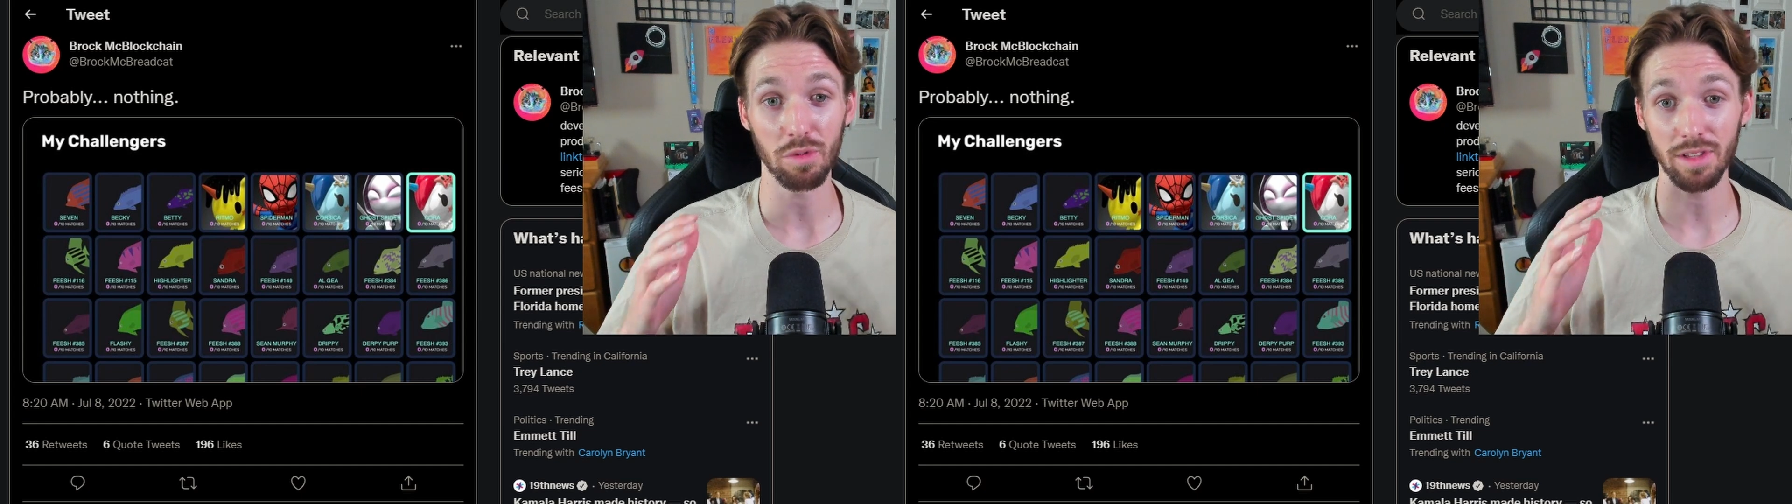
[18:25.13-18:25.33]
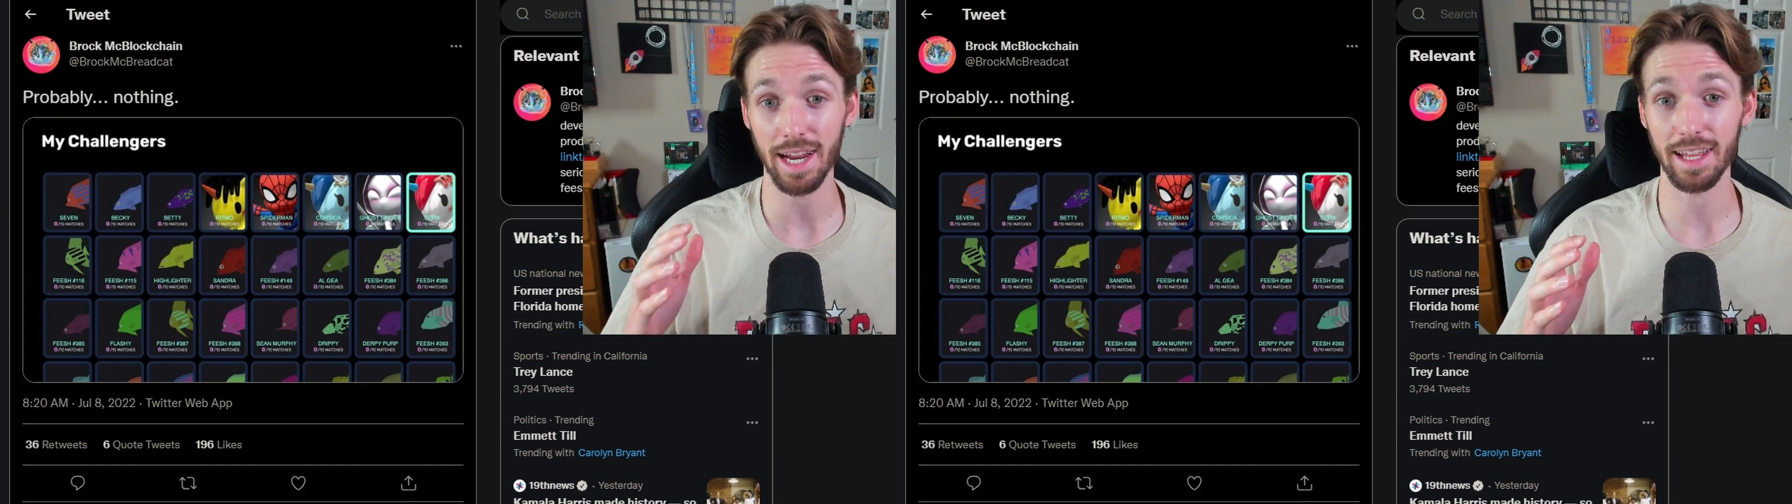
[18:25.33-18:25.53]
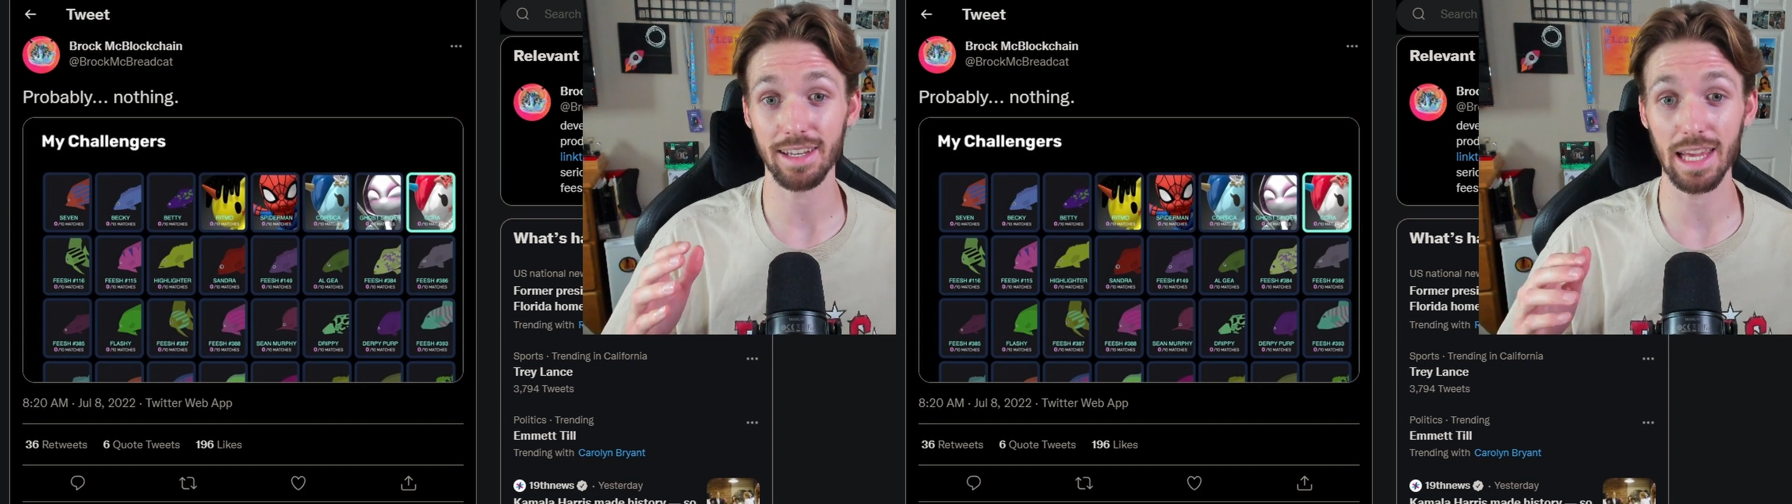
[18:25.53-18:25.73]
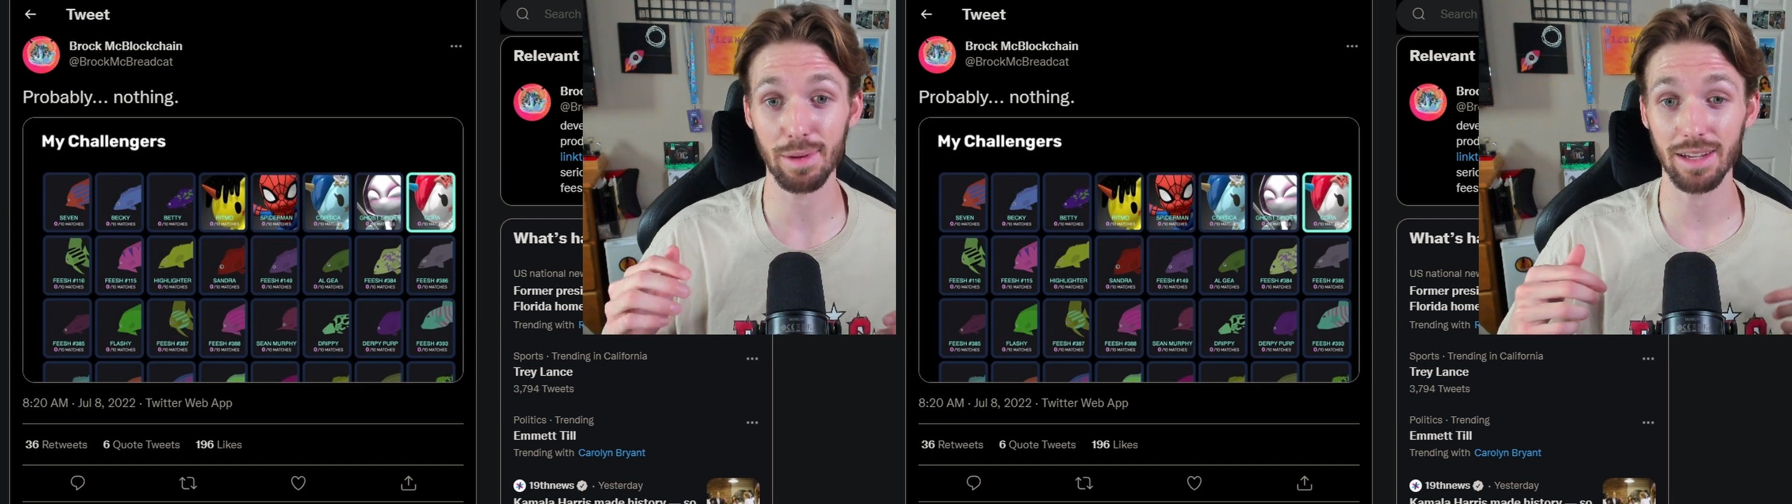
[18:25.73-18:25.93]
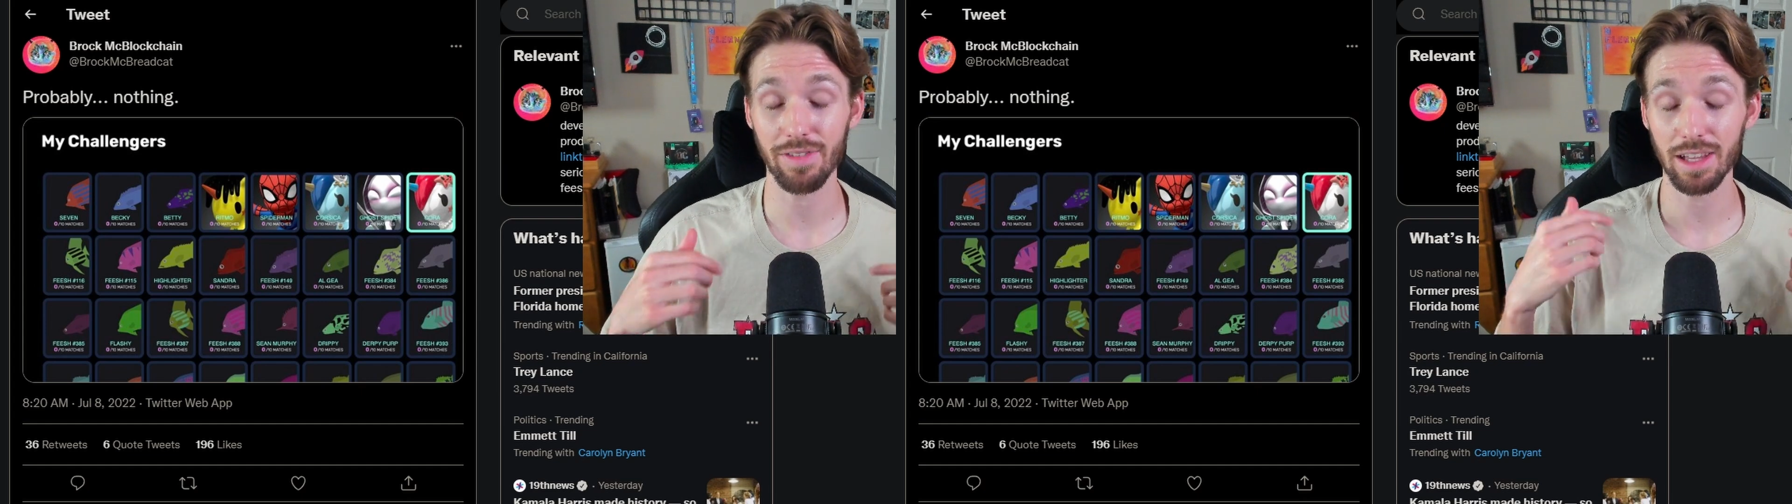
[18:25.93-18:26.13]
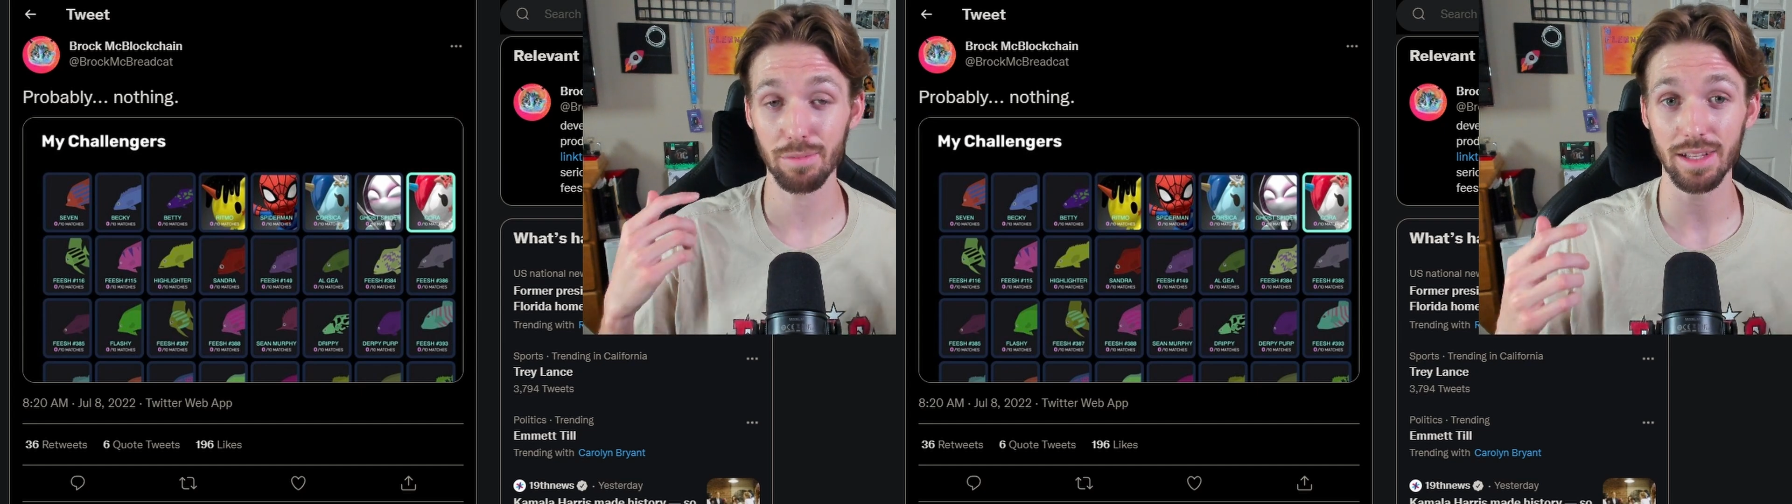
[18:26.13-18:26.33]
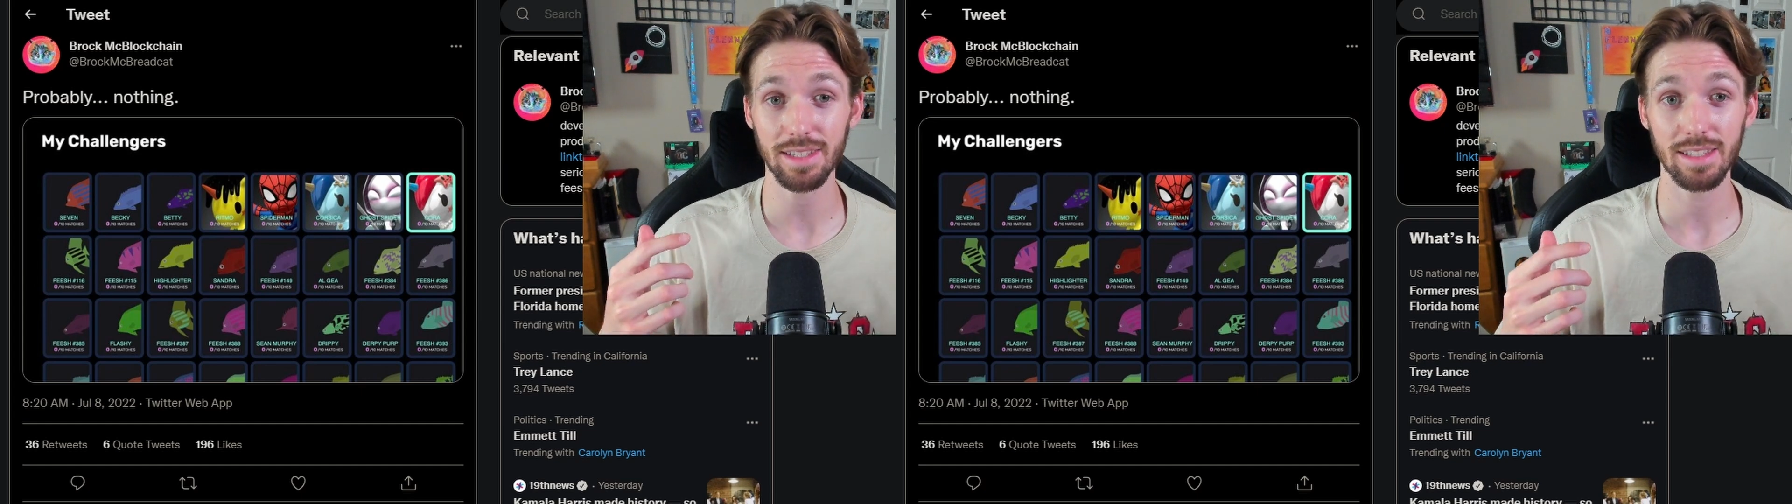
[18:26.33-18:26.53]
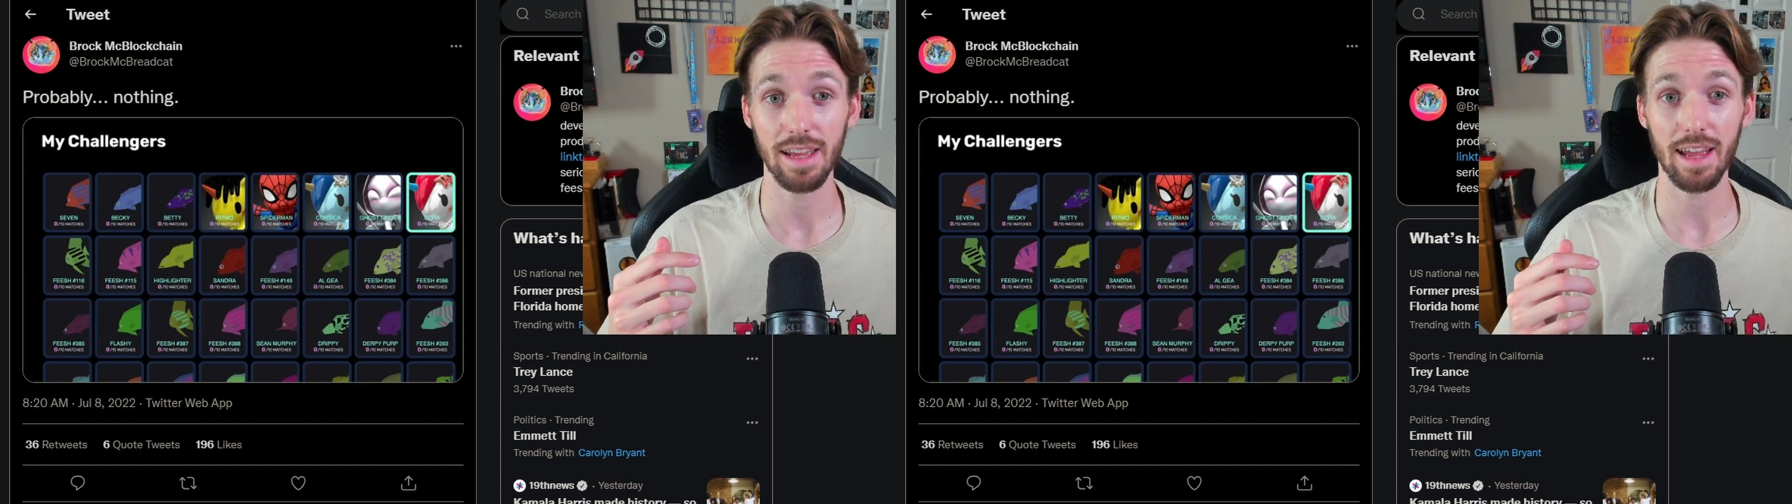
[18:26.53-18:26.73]
related gaming
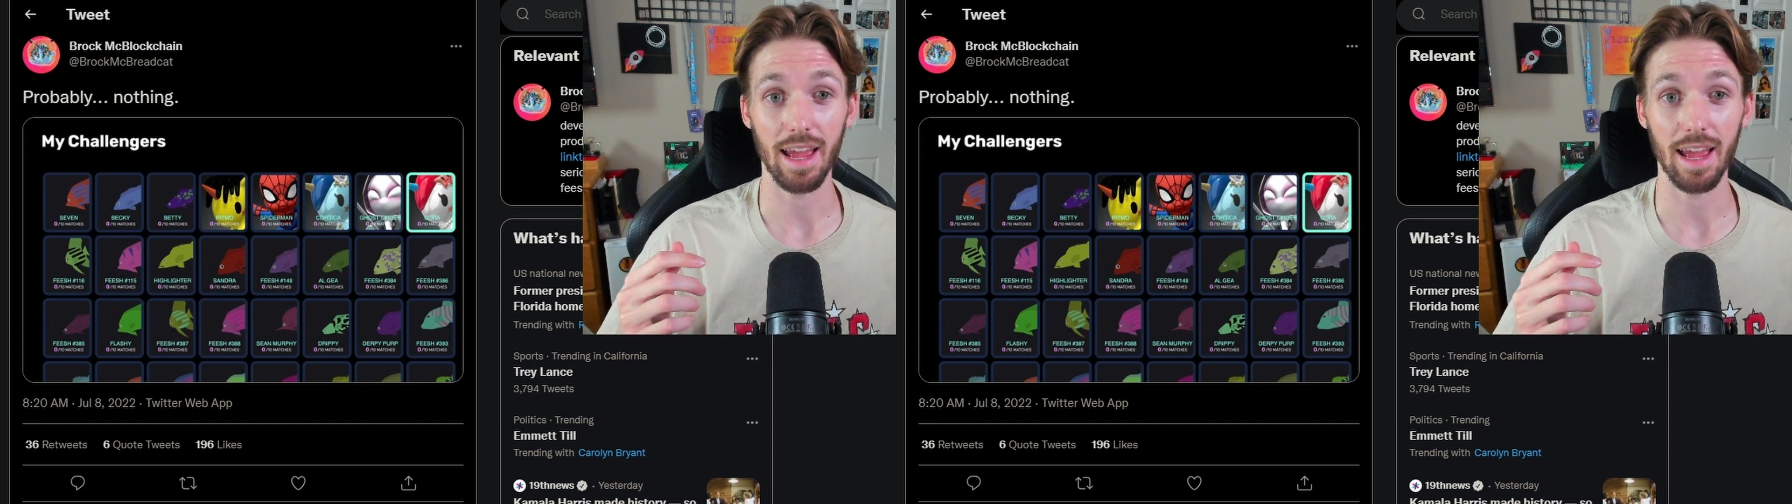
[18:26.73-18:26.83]
developments.